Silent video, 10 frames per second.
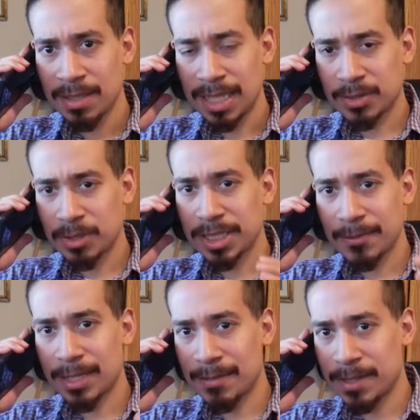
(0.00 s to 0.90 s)
I just want to see
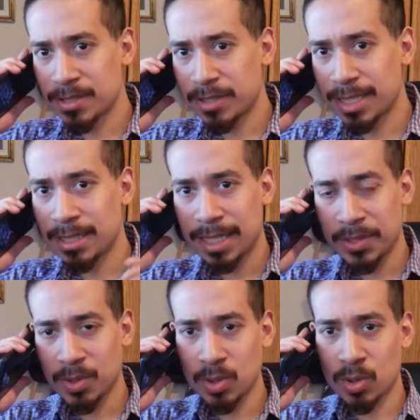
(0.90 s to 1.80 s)
if you have internet. Can
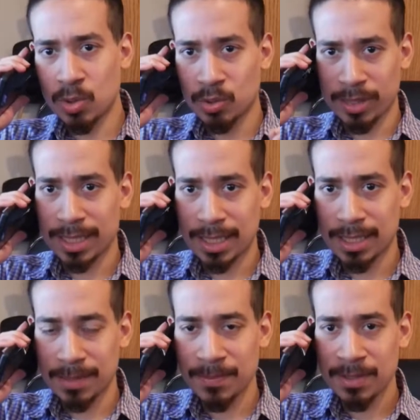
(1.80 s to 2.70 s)
you go to
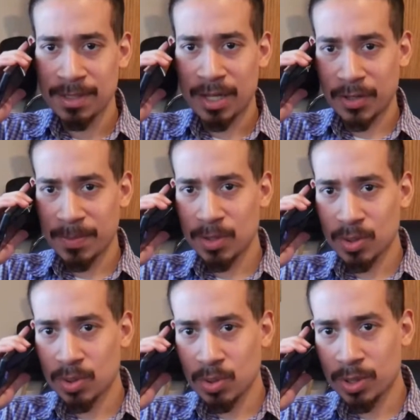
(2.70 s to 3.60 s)
google.com? Are you able to go
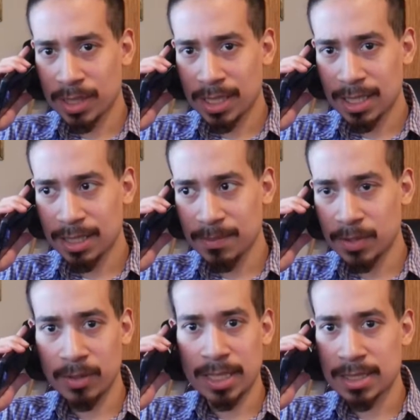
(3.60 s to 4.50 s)
to google.com?
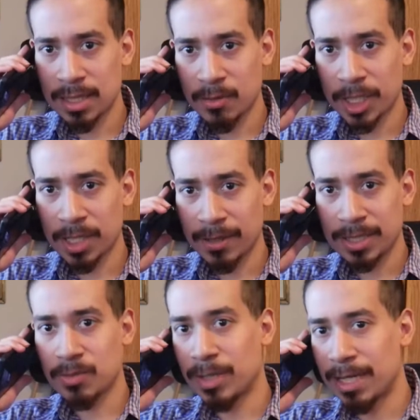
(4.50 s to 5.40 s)
No, that's not working. All right,
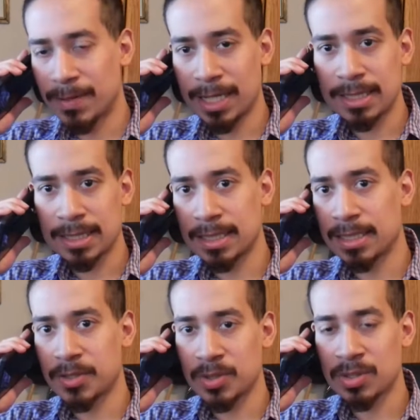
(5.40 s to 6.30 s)
so we're having internet
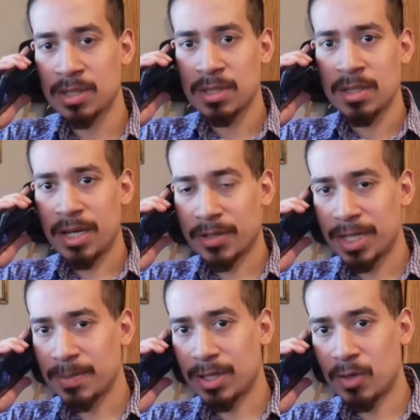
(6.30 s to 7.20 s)
issues. Are you
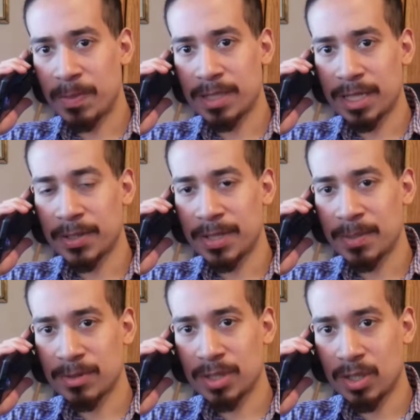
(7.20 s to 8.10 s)
able to open are you
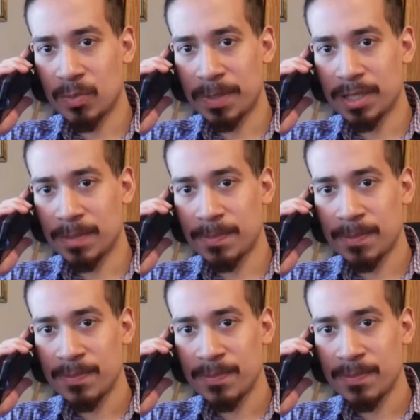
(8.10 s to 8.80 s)
able to open up